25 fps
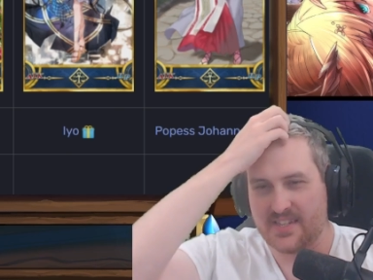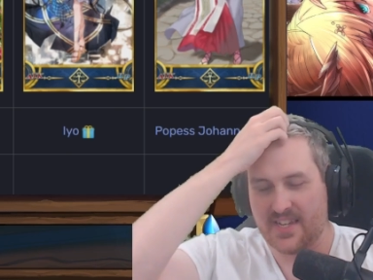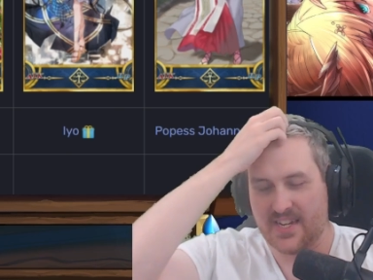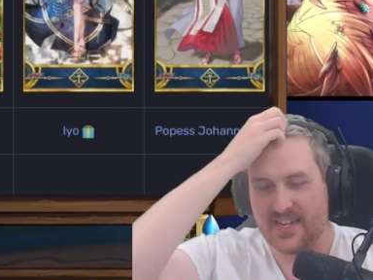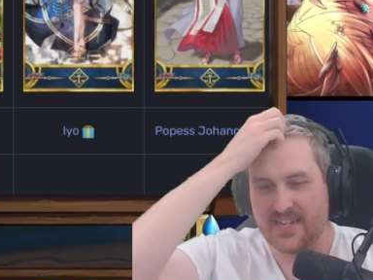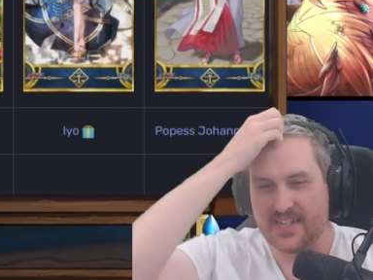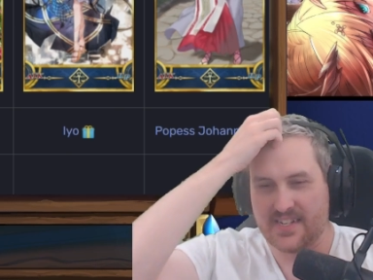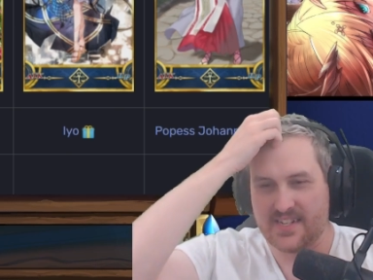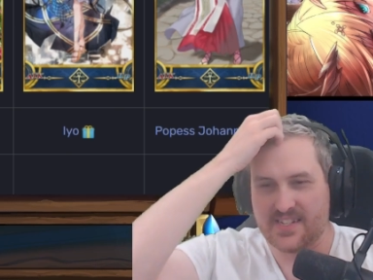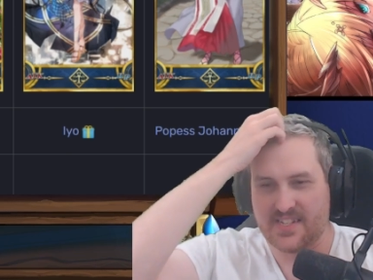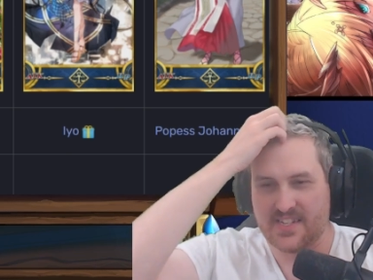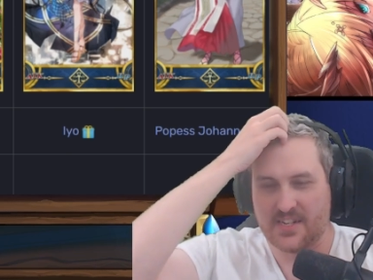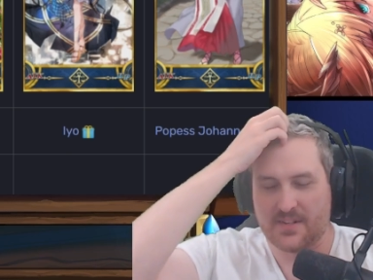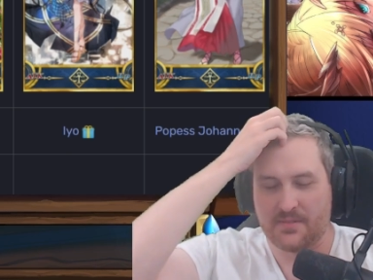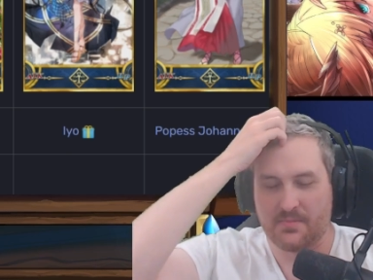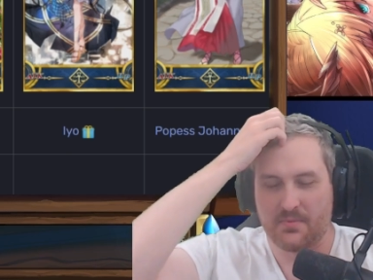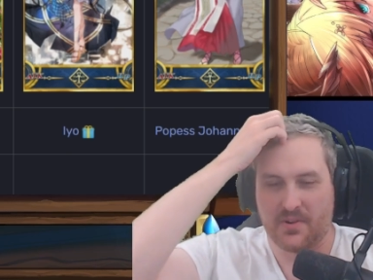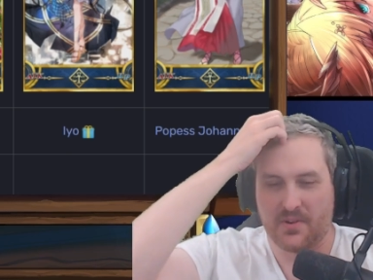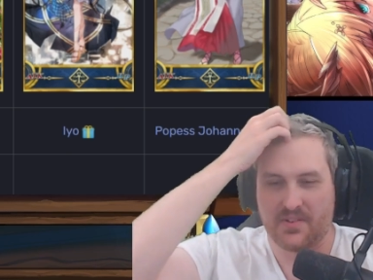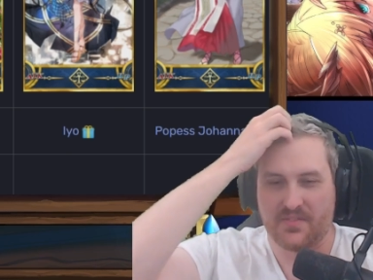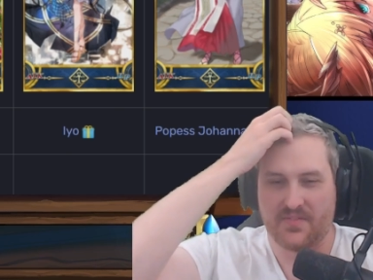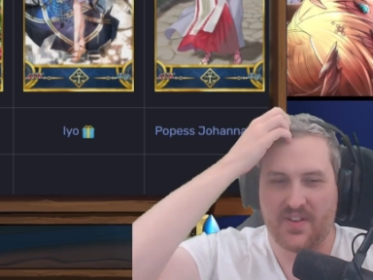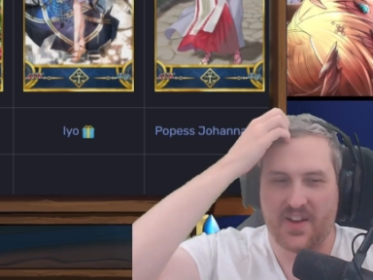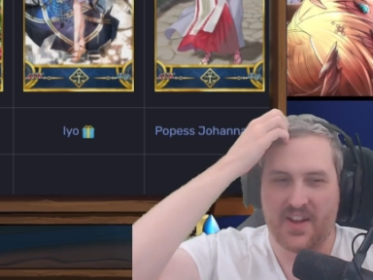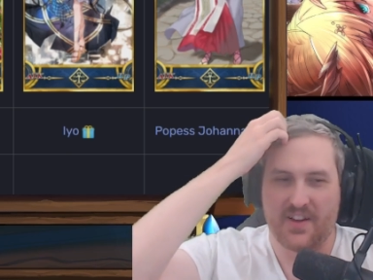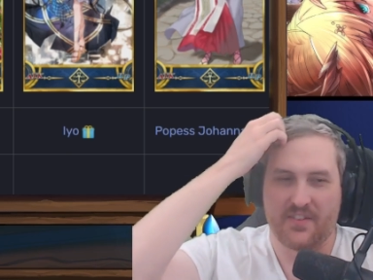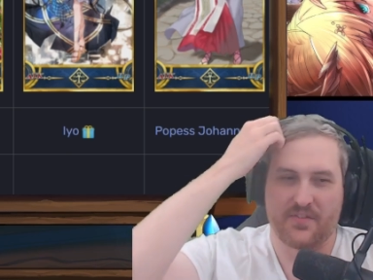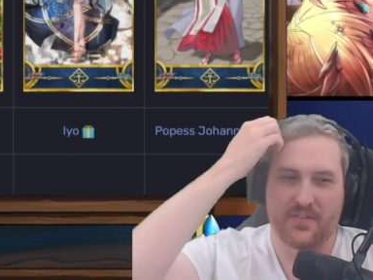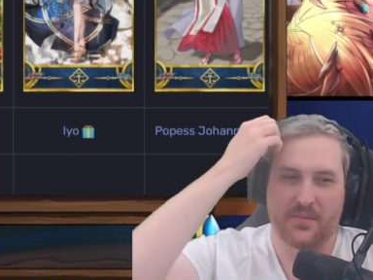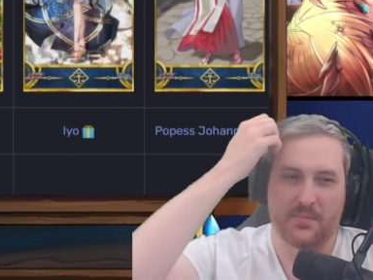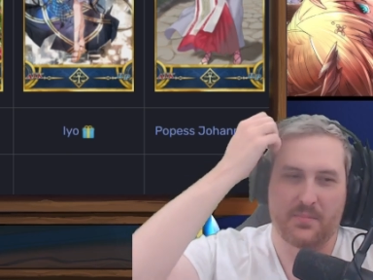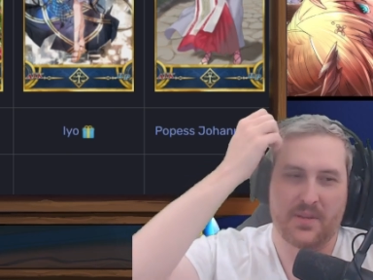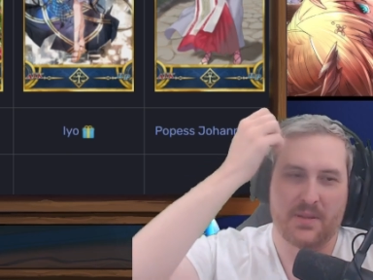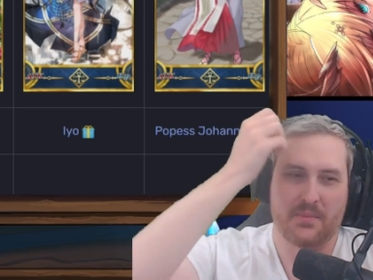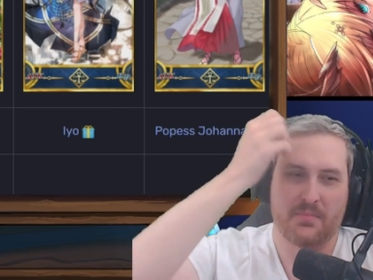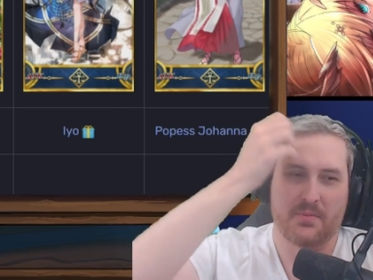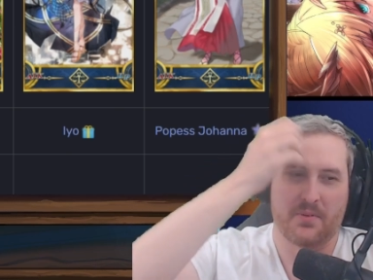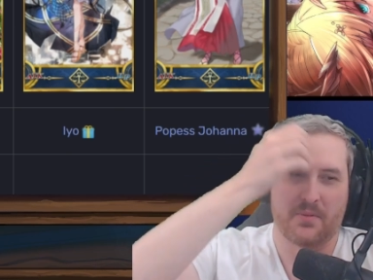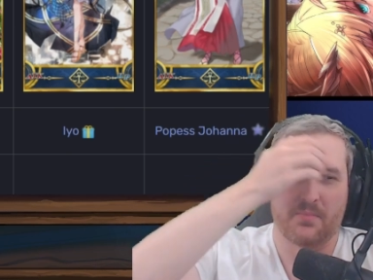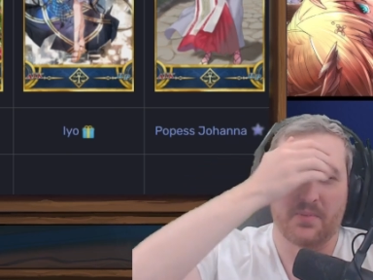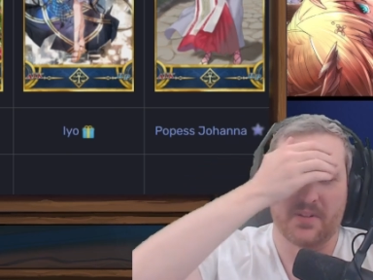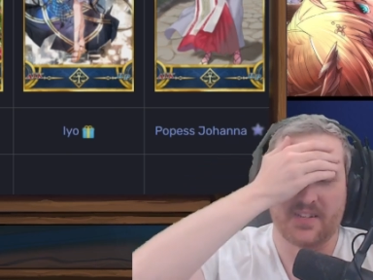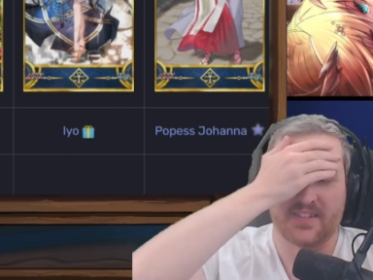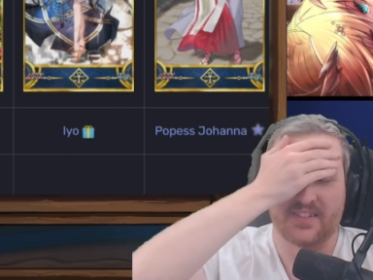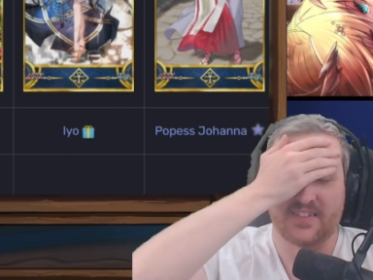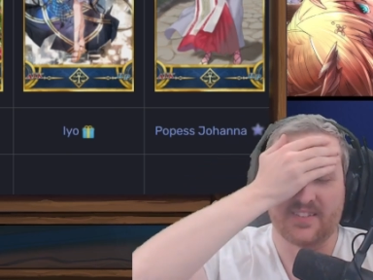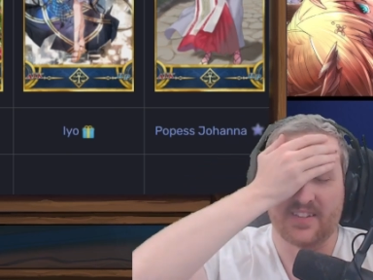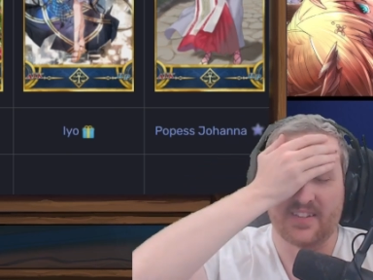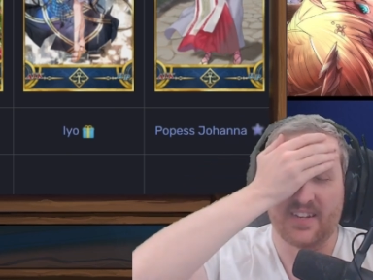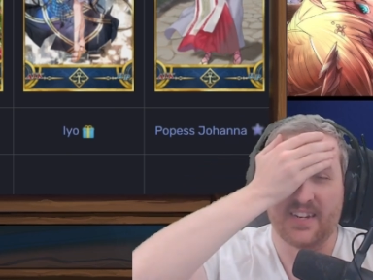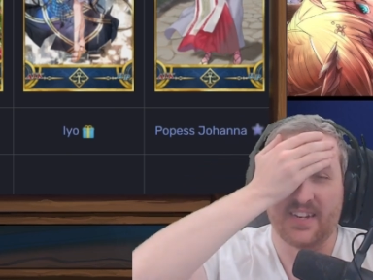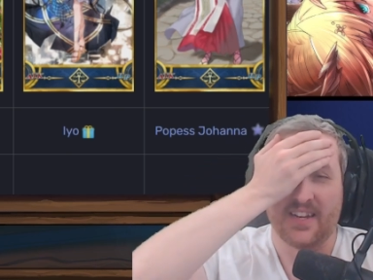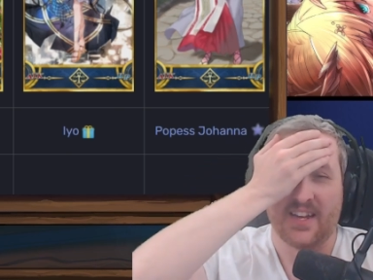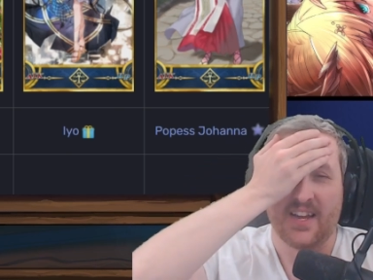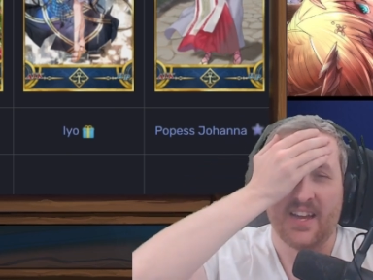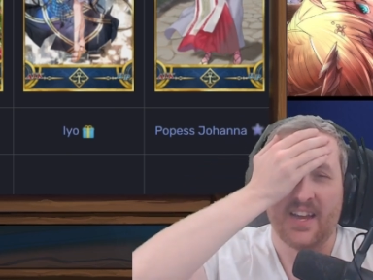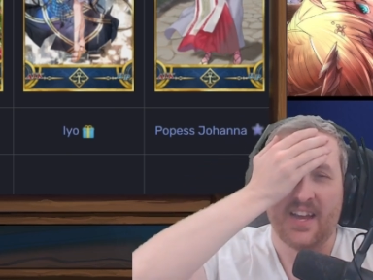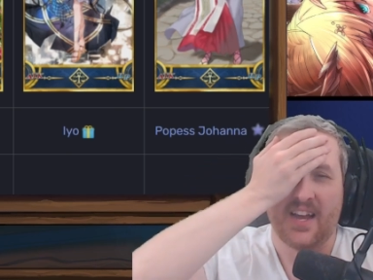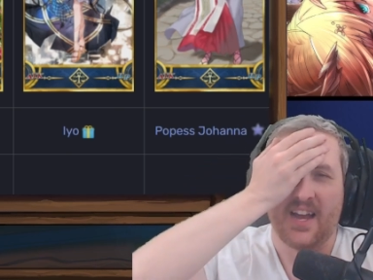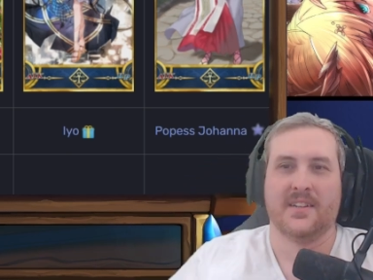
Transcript: 6.5 for people, but it's like,